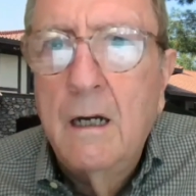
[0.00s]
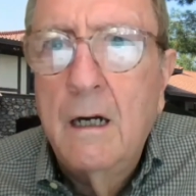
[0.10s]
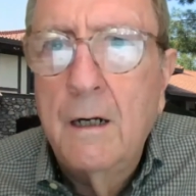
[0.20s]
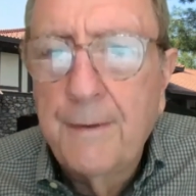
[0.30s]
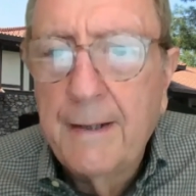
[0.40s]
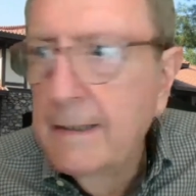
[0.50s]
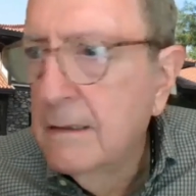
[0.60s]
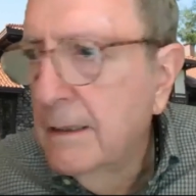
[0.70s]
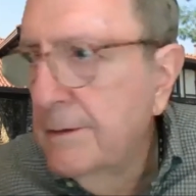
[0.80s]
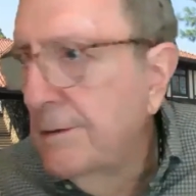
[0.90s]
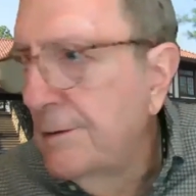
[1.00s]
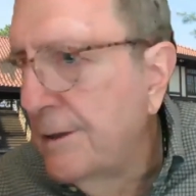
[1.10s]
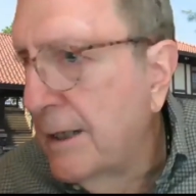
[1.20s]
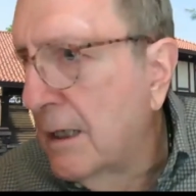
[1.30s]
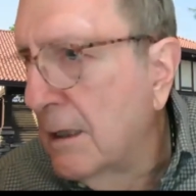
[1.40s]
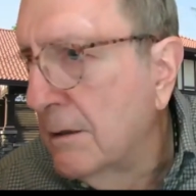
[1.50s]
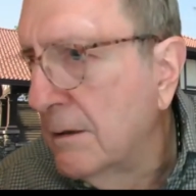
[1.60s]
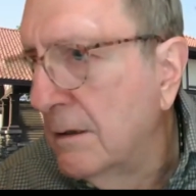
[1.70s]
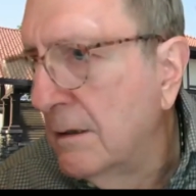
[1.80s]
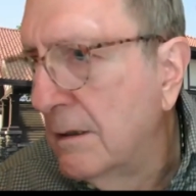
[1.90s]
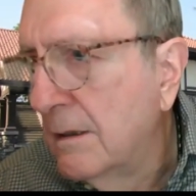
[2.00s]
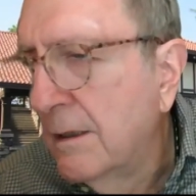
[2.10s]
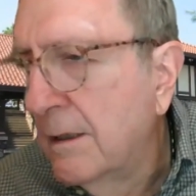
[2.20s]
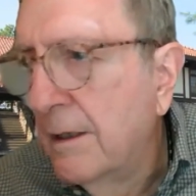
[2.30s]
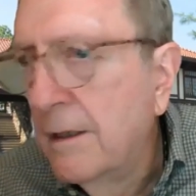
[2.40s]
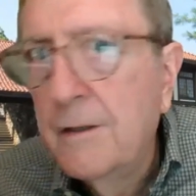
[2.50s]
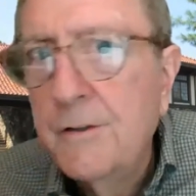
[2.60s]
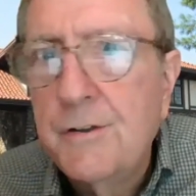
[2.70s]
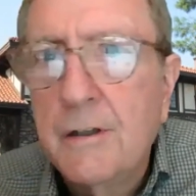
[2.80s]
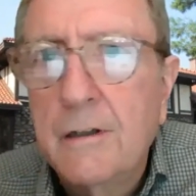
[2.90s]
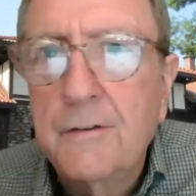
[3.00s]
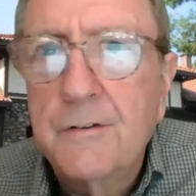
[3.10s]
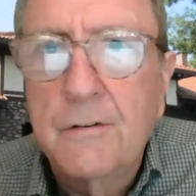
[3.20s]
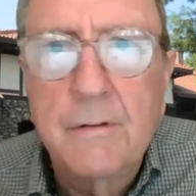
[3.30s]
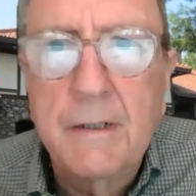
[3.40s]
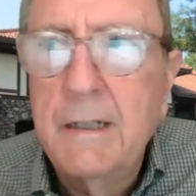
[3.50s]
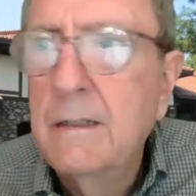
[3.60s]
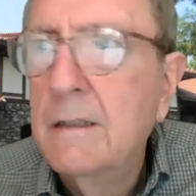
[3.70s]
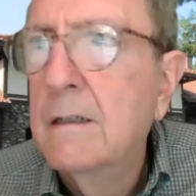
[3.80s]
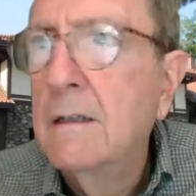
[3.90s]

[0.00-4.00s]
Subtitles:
All right, let's share. Share screen.